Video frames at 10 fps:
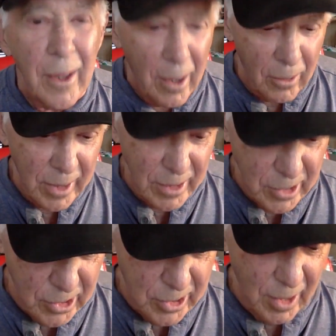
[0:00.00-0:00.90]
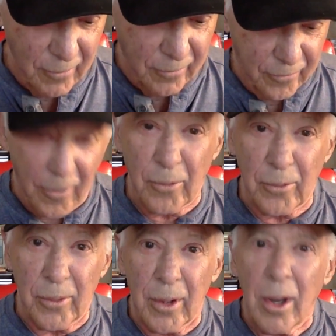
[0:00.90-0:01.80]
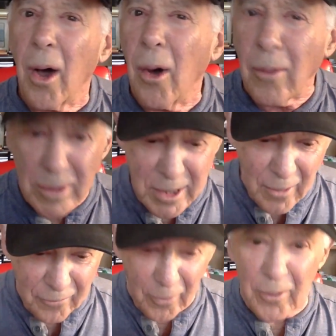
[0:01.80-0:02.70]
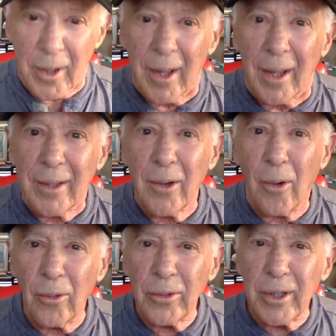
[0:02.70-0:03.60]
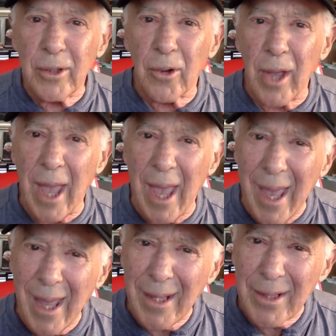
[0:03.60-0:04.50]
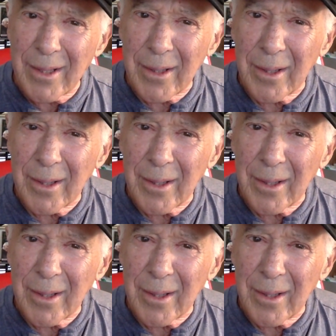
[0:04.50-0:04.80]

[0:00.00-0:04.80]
Oh, that's a cell phone. Oh, a cell phone. You hold it in your hand.